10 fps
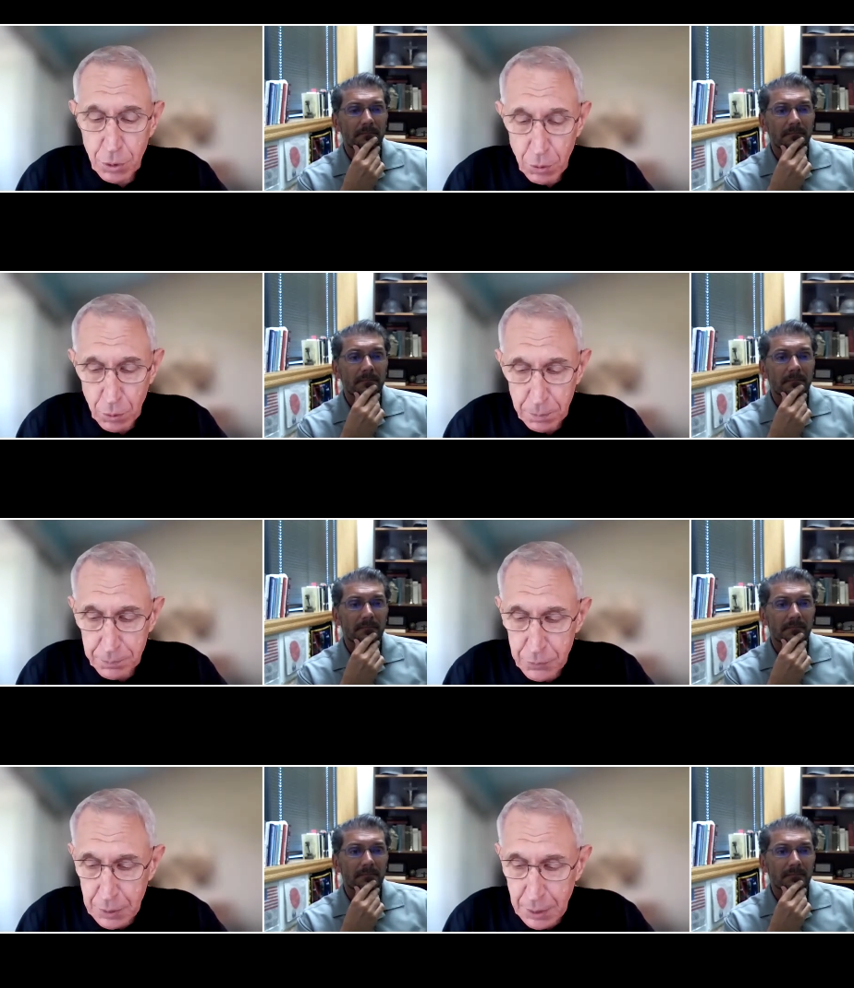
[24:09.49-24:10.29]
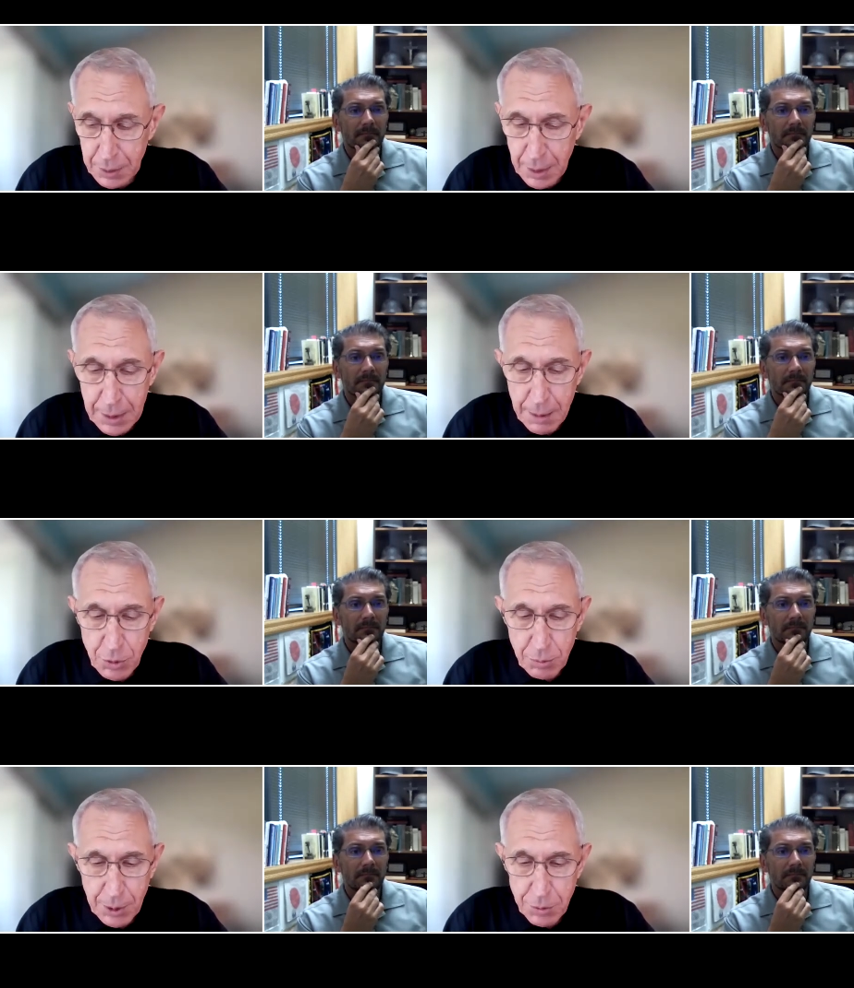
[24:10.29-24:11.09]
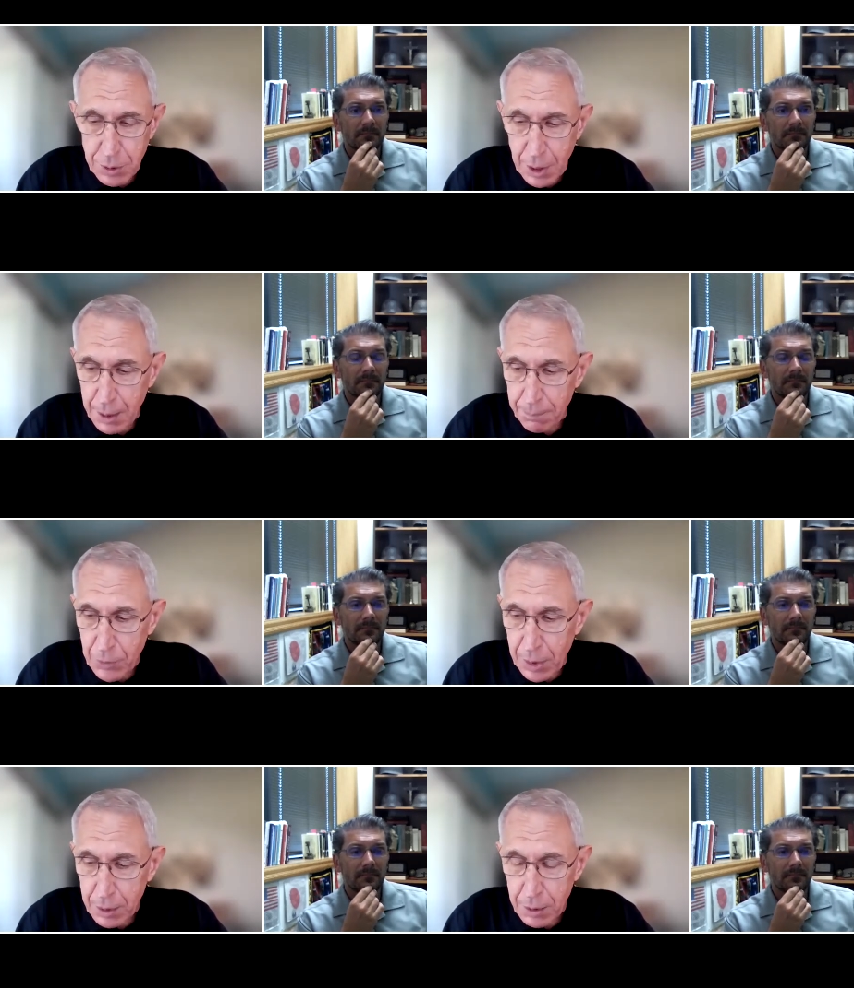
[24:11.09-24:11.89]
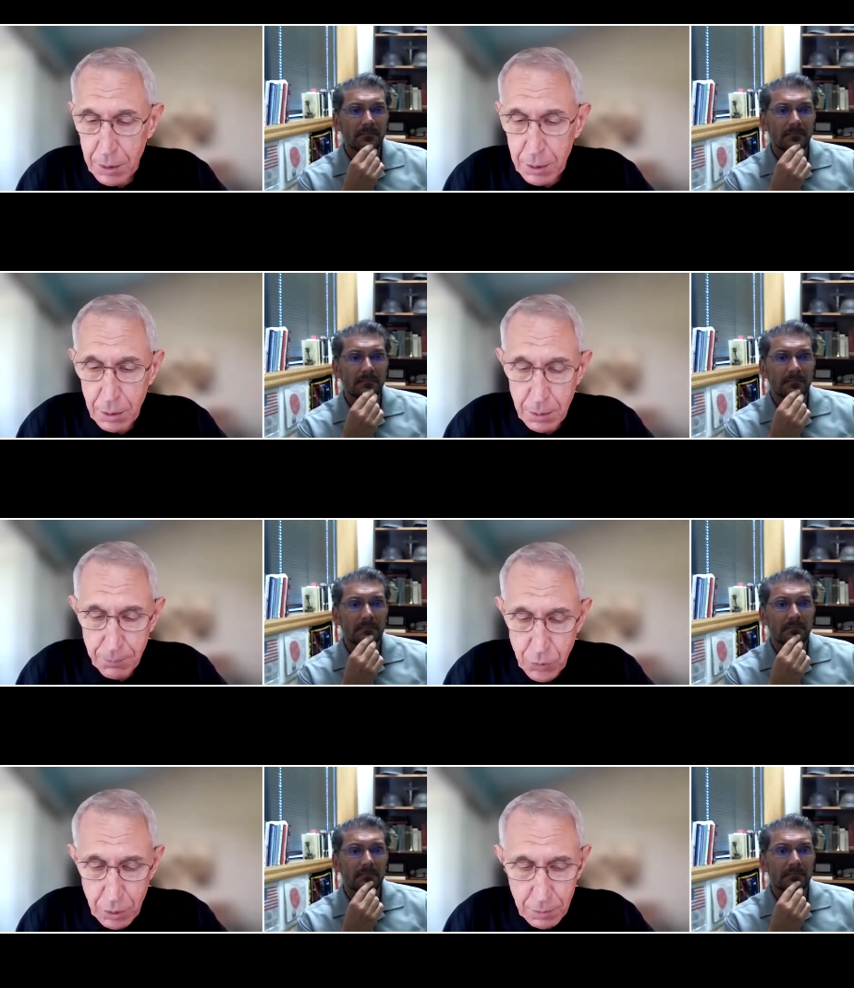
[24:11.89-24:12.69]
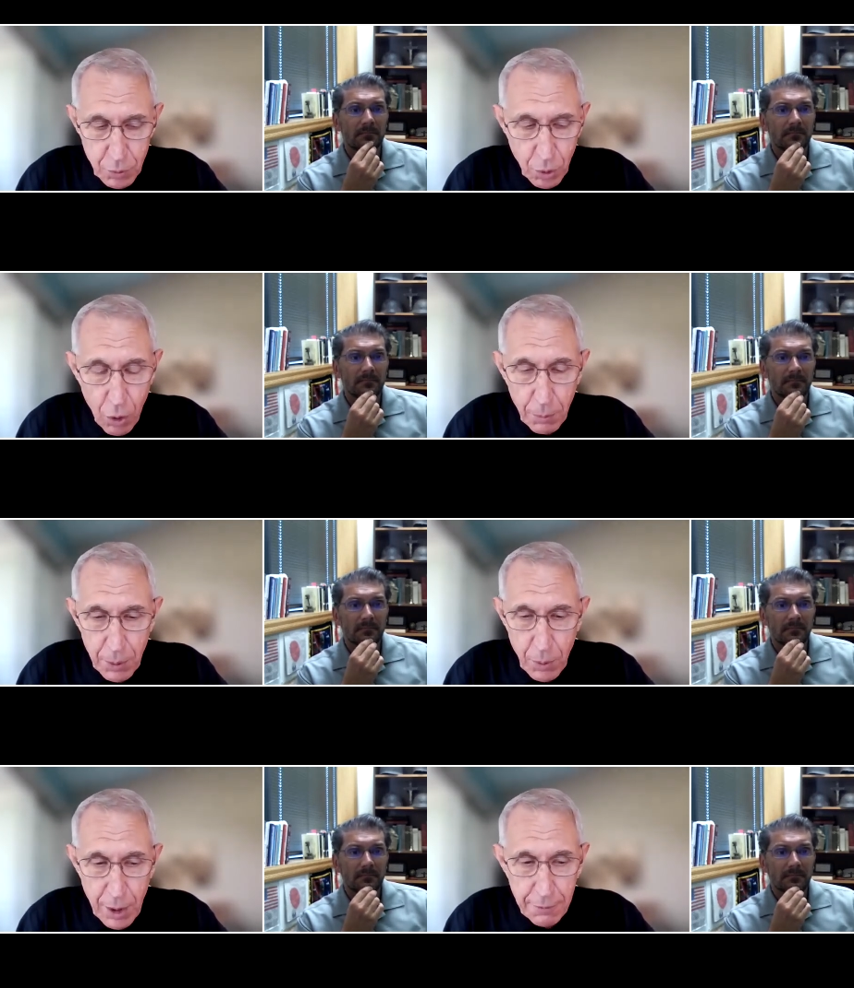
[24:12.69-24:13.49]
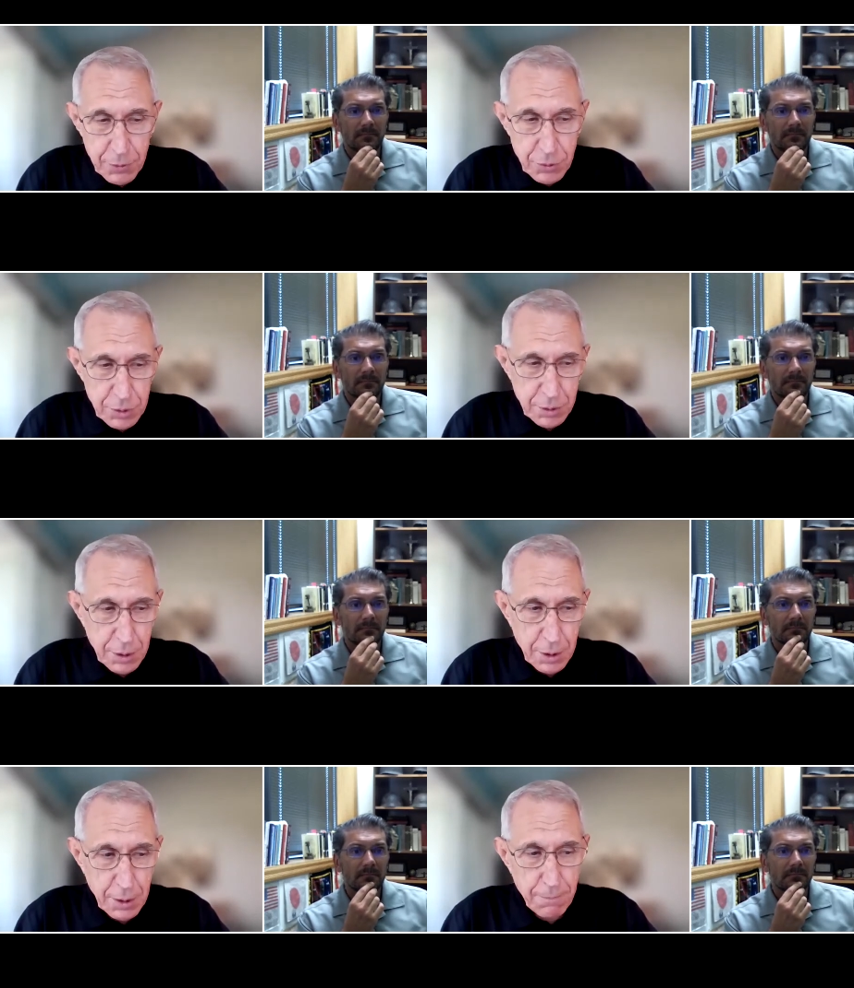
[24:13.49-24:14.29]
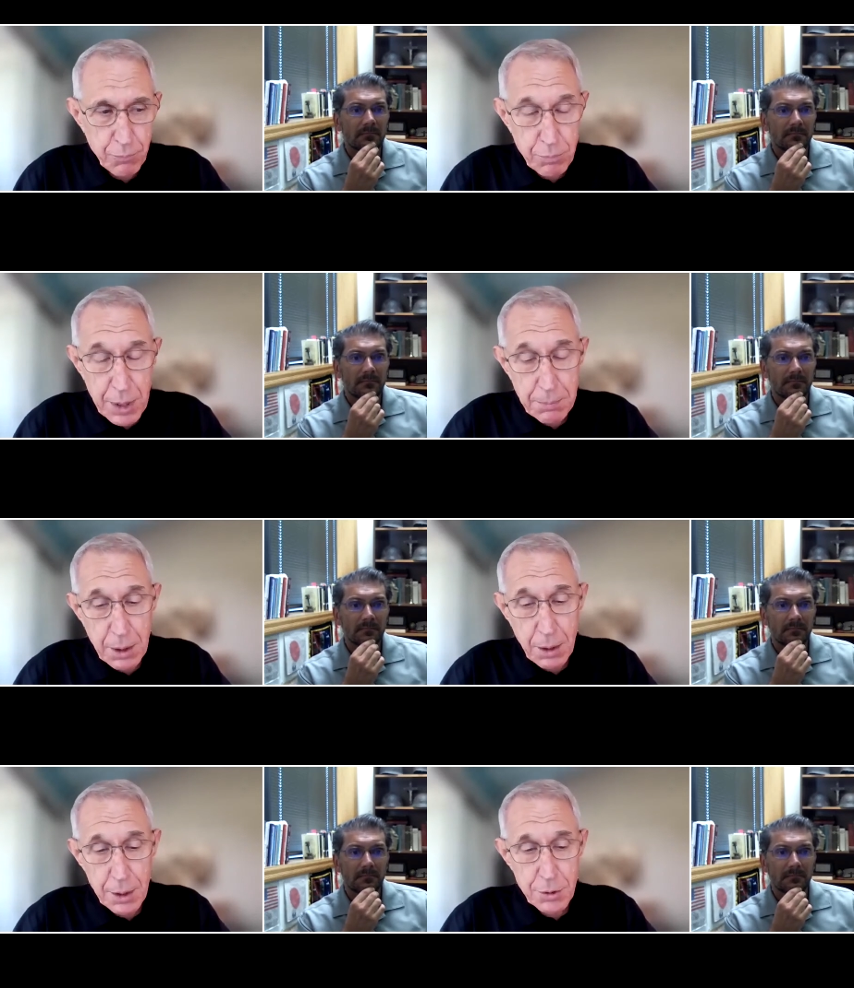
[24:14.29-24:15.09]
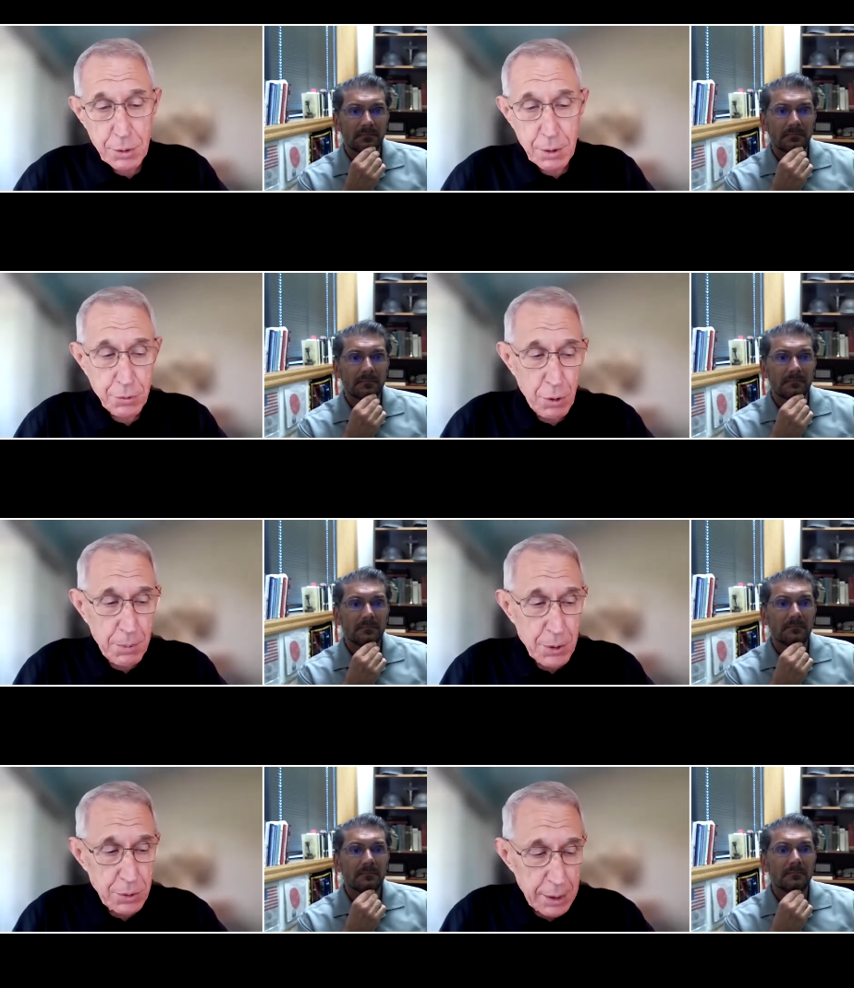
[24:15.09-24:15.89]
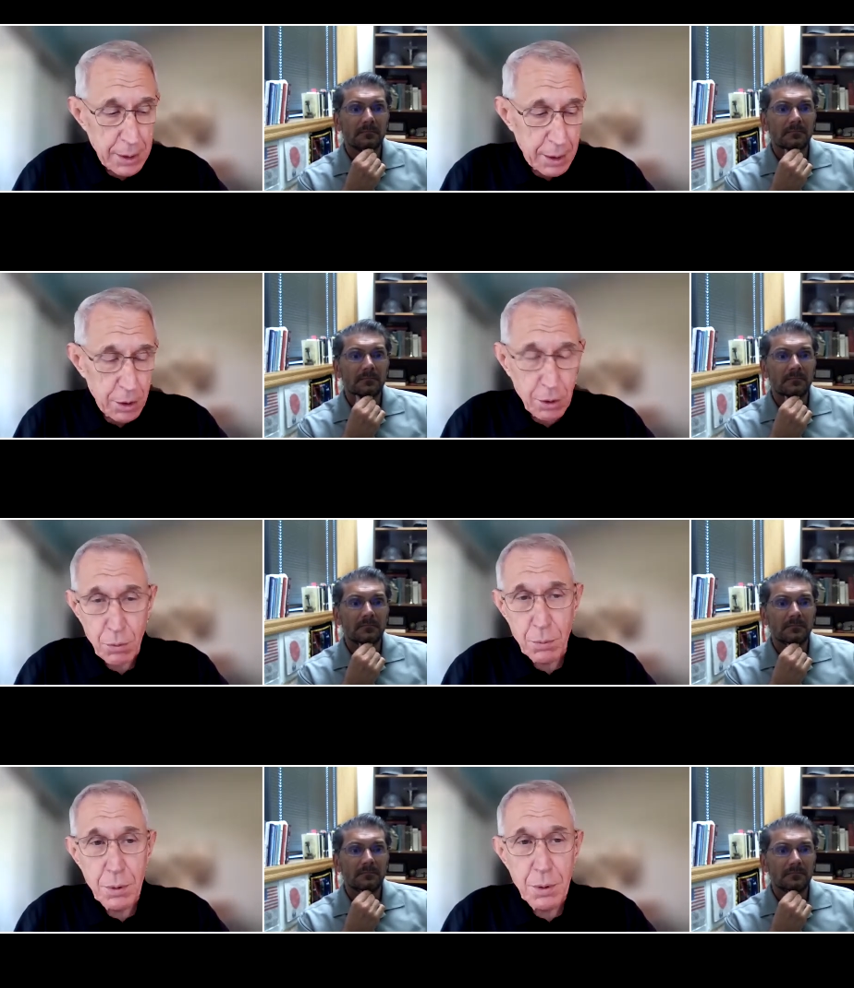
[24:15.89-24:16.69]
Speaker 1: So uh, they gave me some extra time. I, I called my wife and said, uh, make me a lunch and a thermos. I got to go.